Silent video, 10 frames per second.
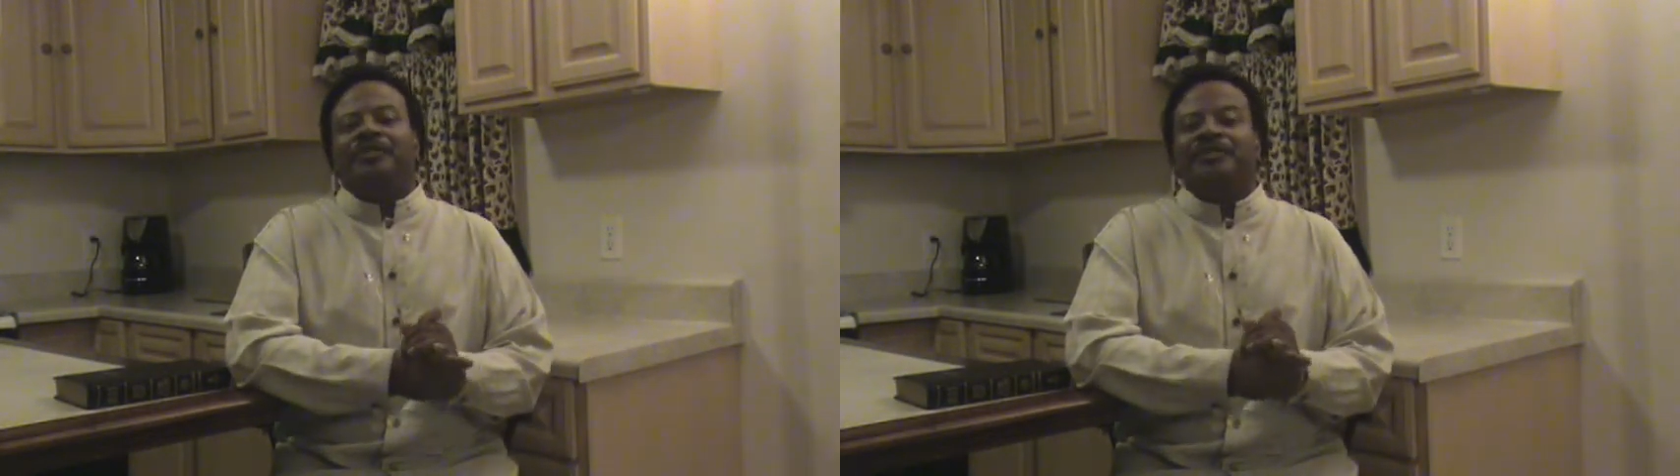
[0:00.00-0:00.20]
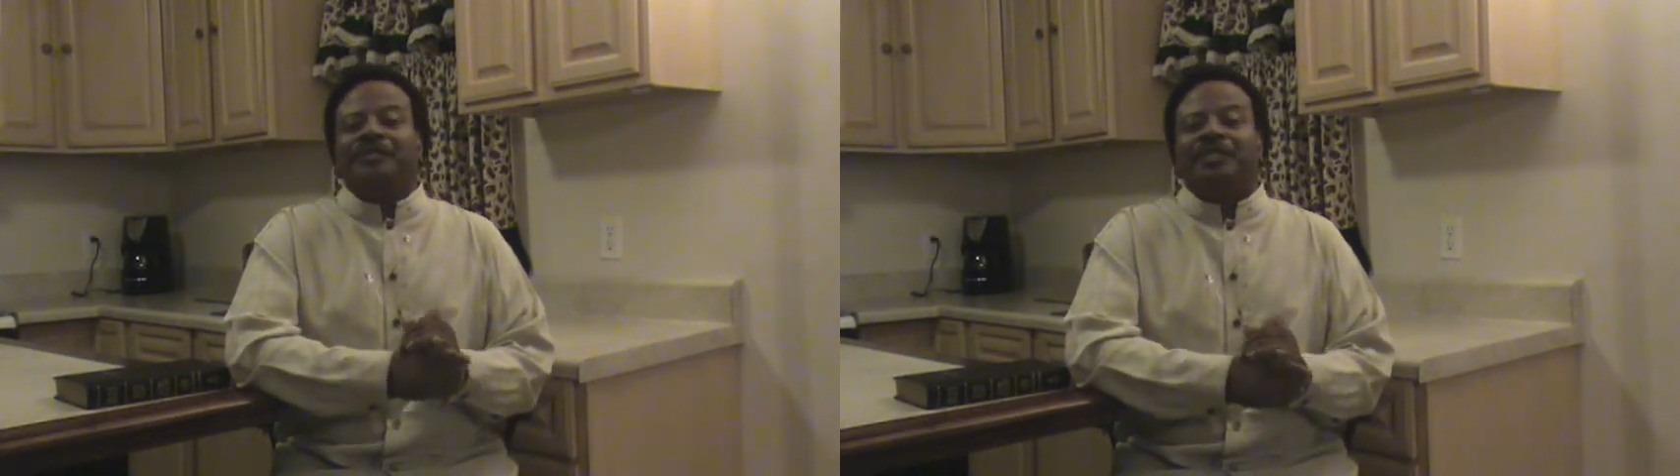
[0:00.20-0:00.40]

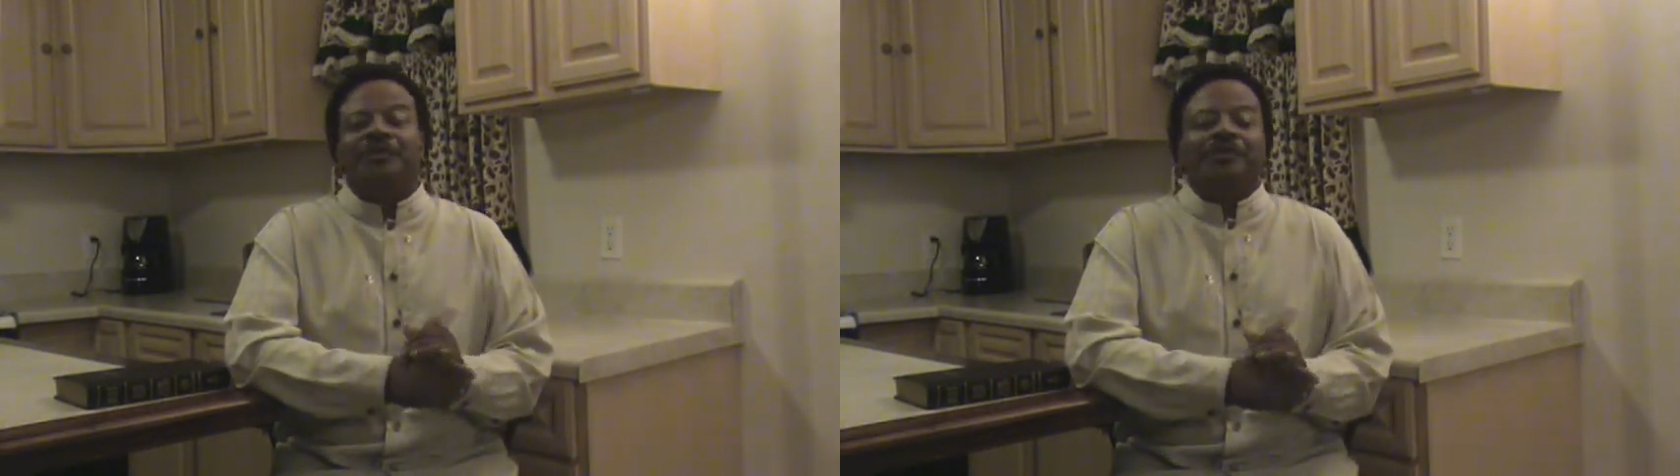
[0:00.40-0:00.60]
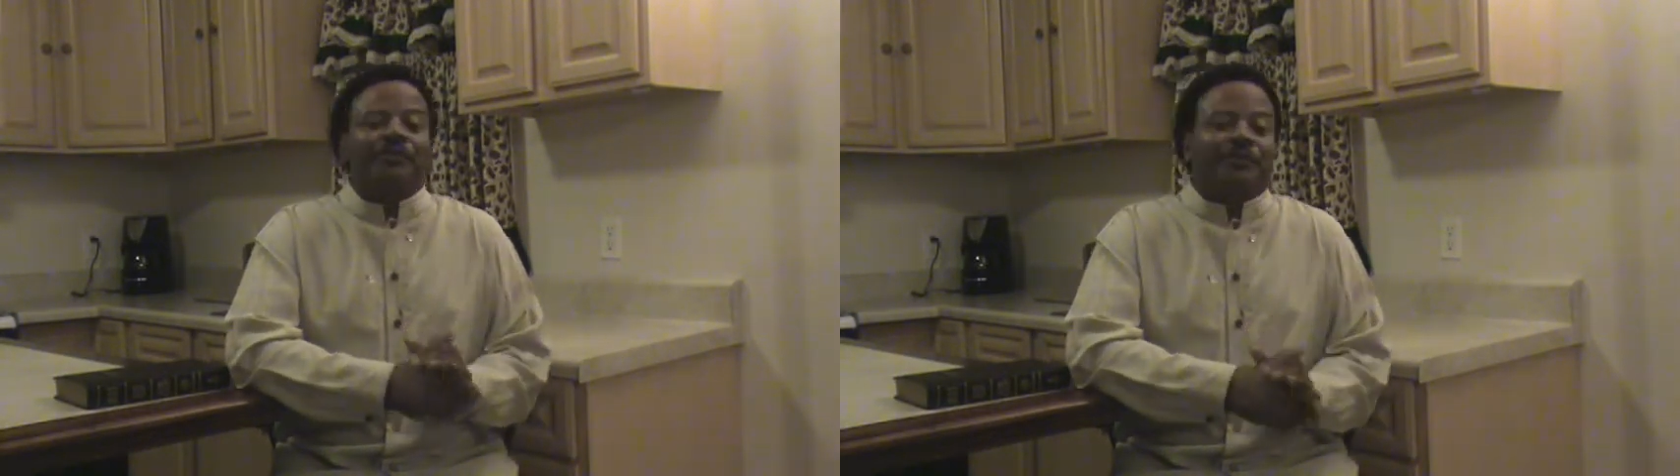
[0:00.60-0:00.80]
you see
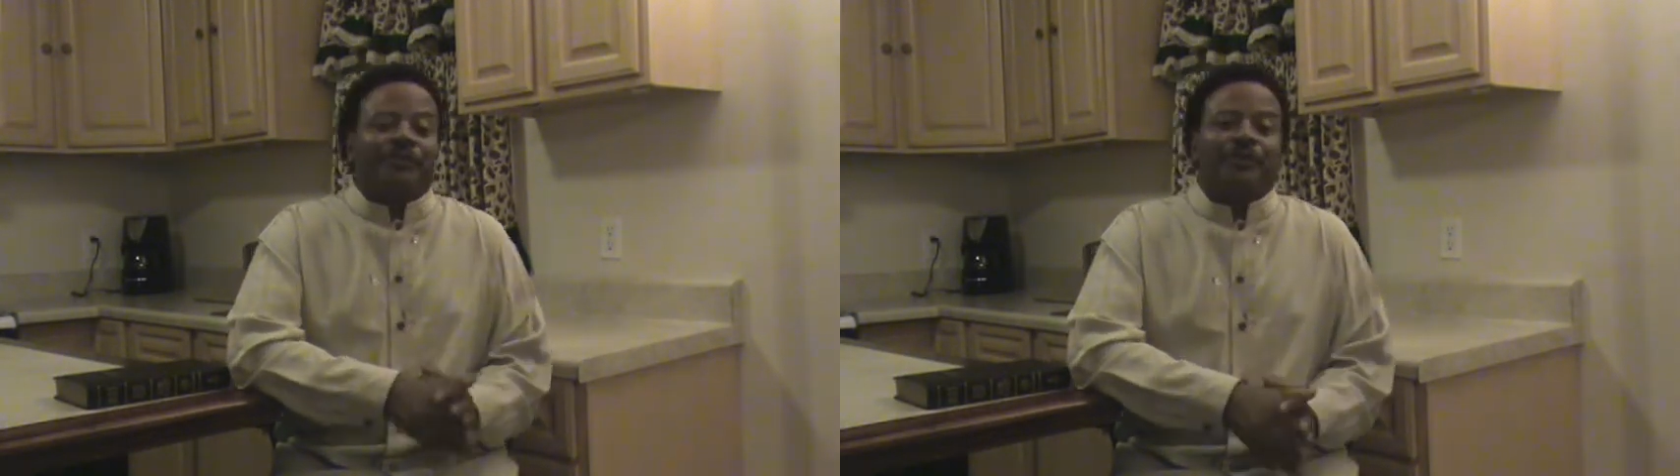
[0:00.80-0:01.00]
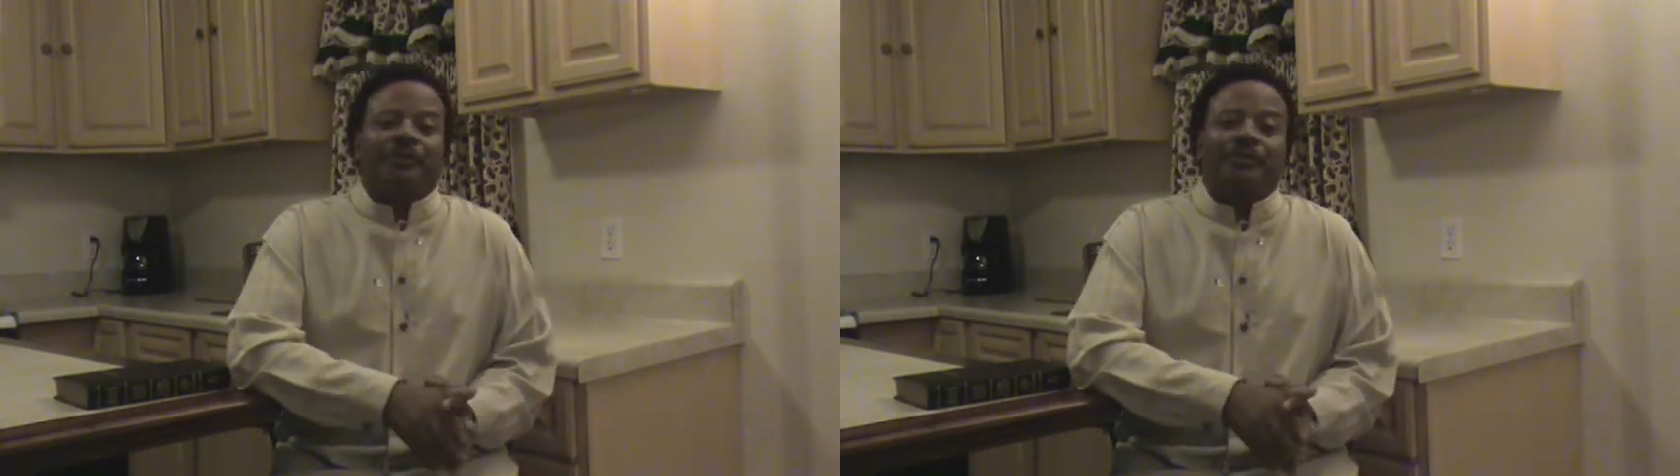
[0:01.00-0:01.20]
when you
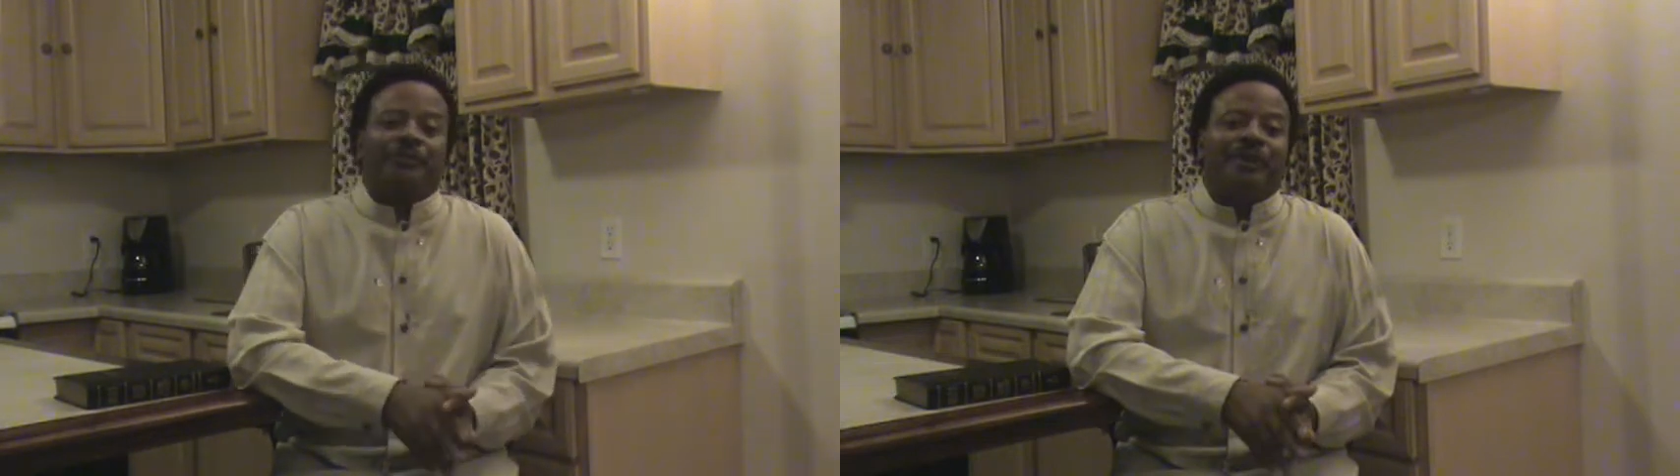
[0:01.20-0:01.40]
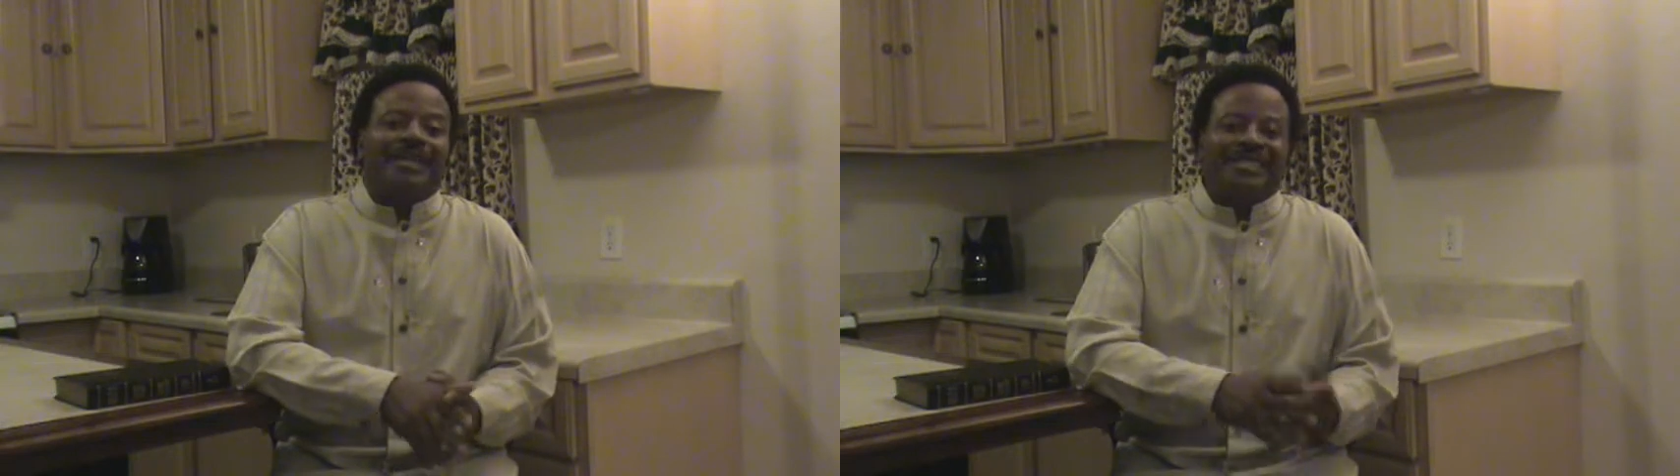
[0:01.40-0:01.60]
first open your page,